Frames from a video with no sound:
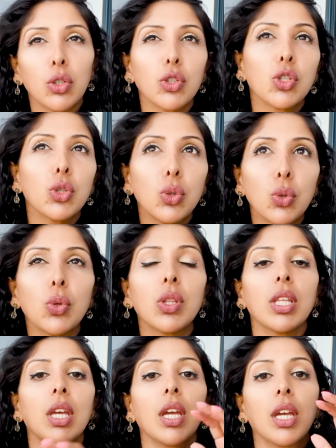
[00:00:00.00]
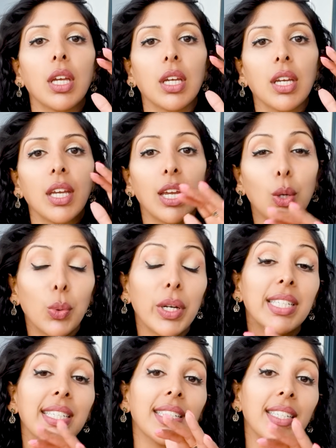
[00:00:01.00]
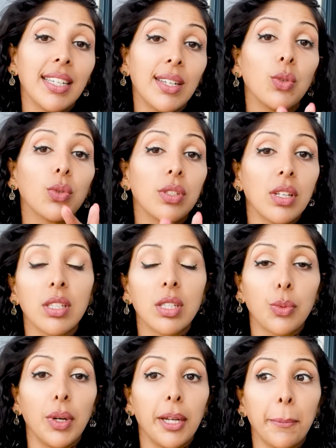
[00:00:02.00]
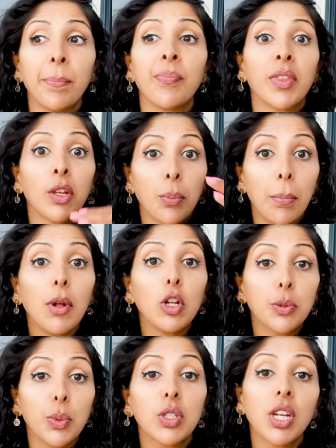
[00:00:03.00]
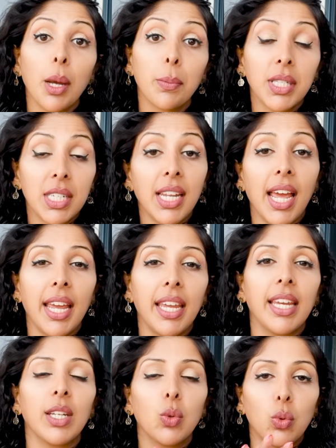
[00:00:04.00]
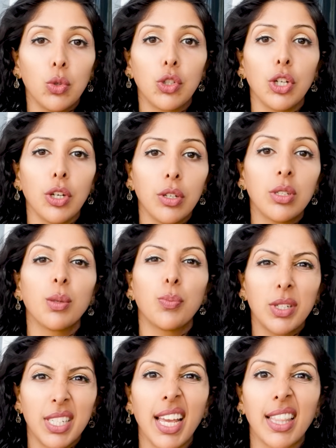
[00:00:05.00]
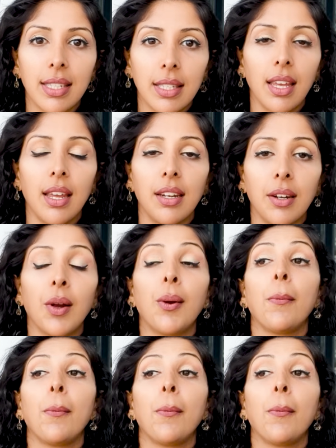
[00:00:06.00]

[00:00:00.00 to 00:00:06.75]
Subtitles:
soothing ingredient in your sunscreen multiple times a day in order to protect the skin